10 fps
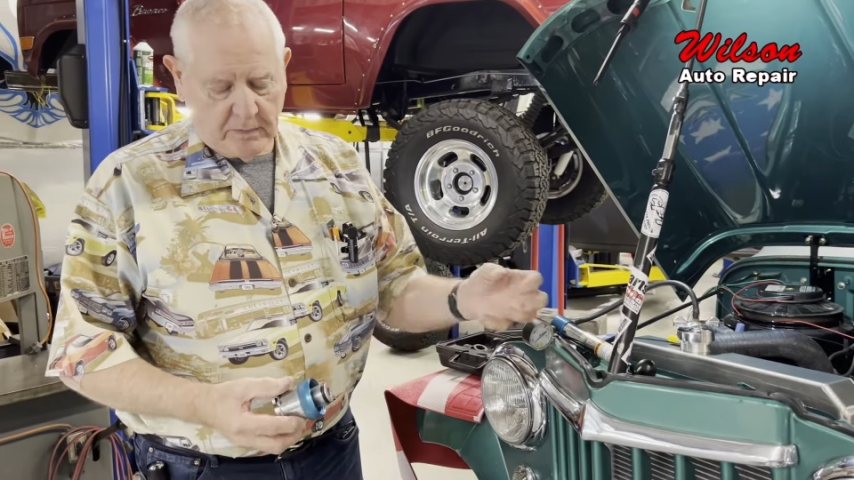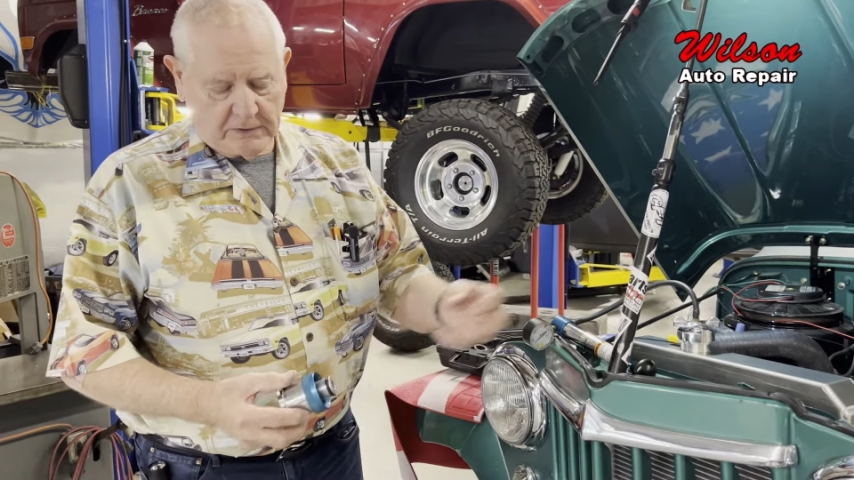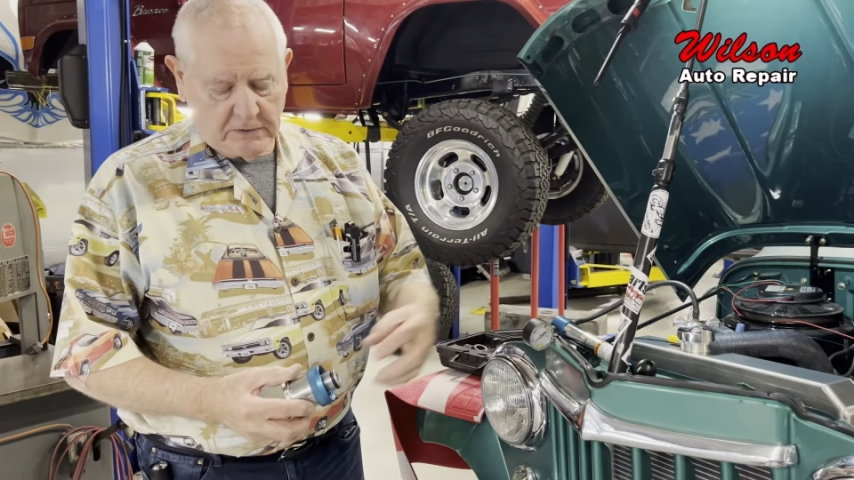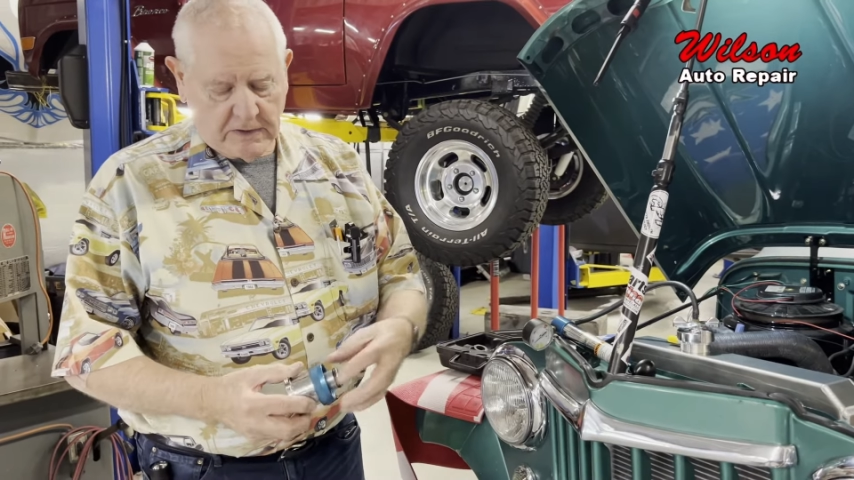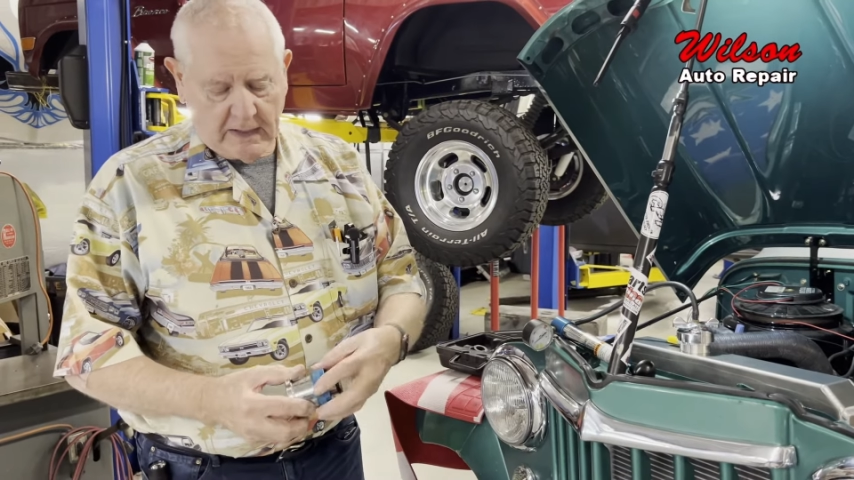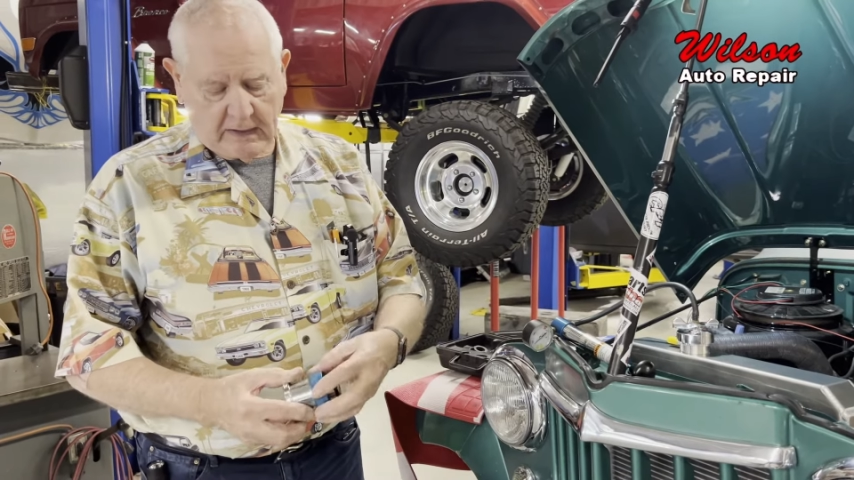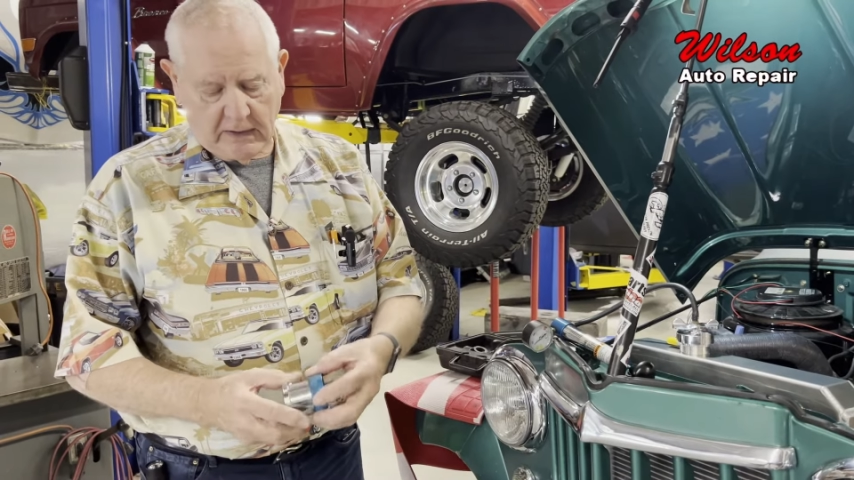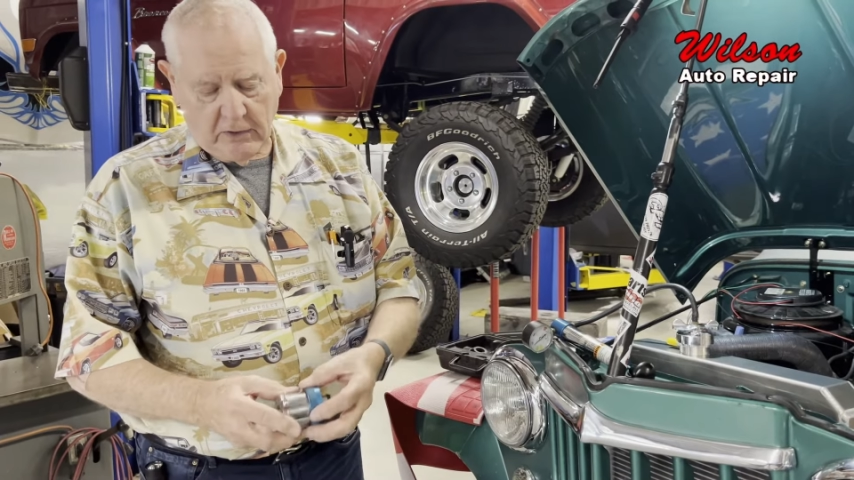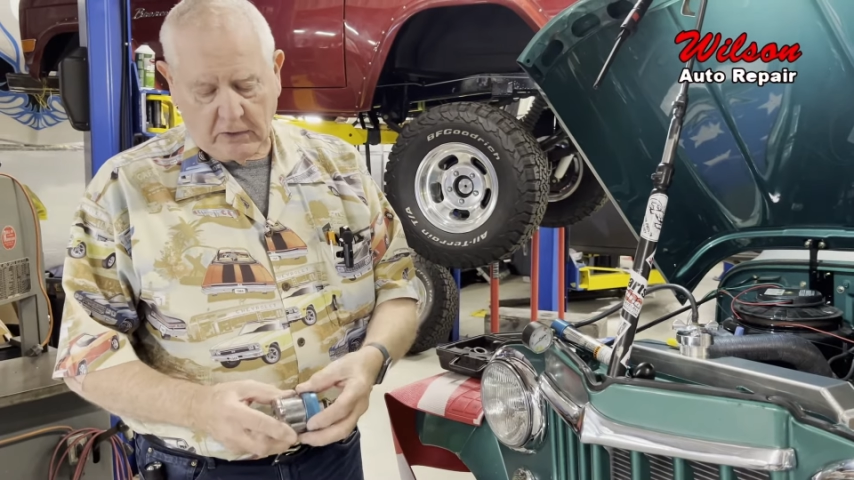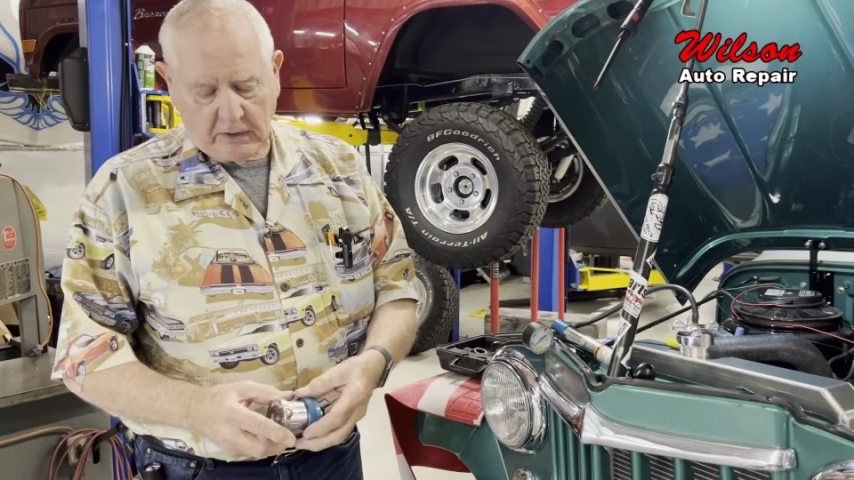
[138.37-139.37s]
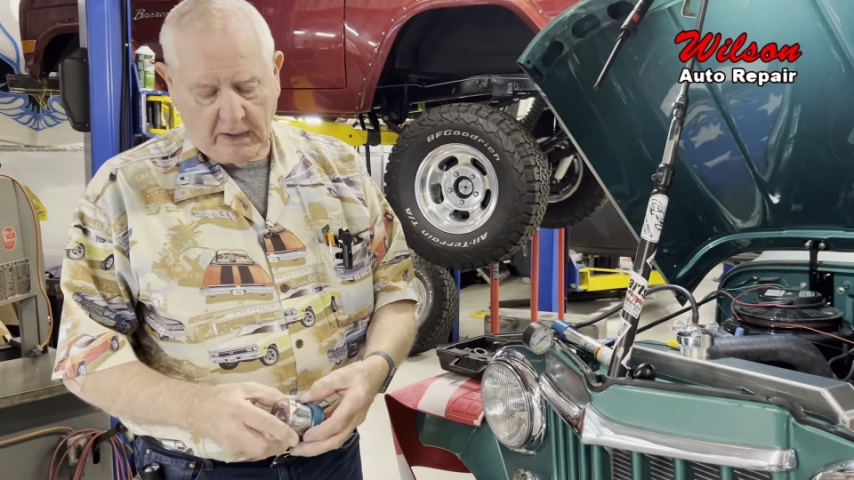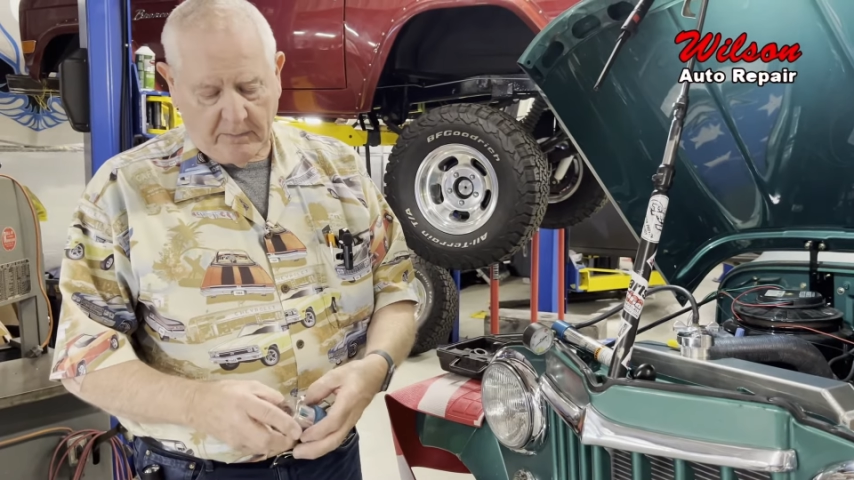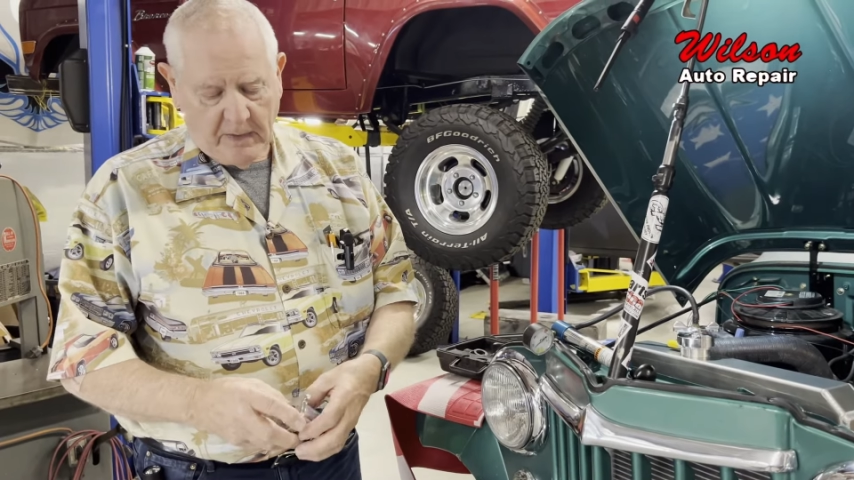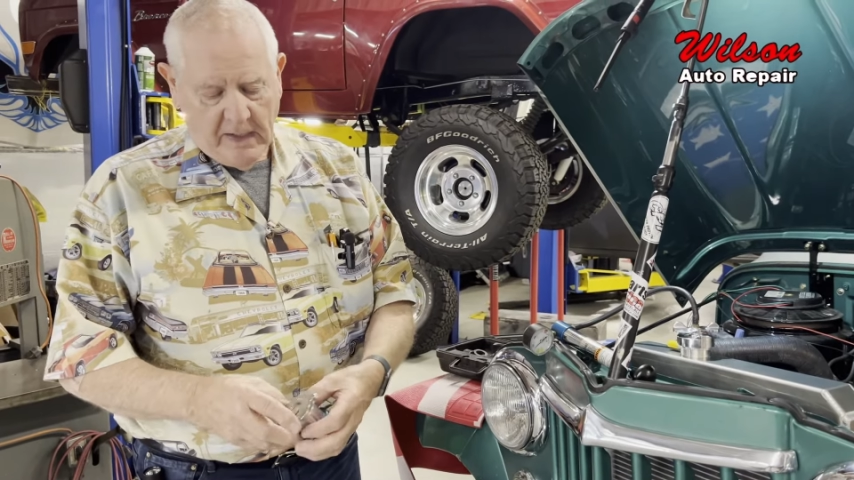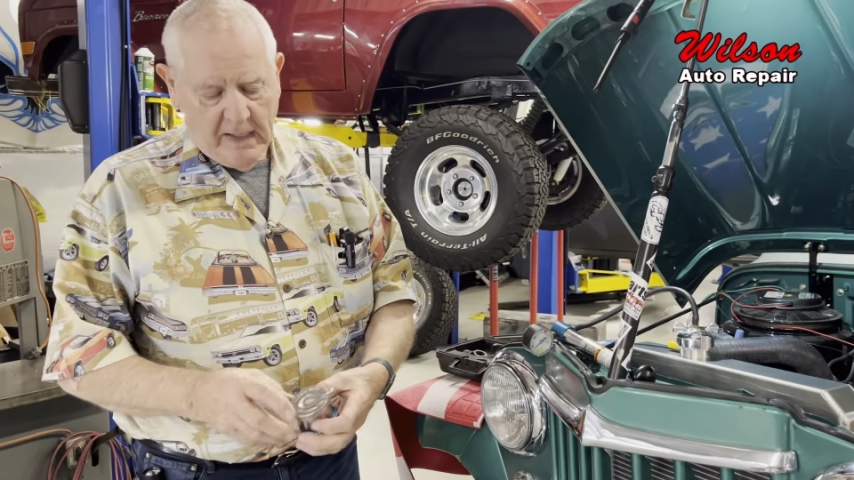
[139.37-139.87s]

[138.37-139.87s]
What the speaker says: but you take it and hook it up,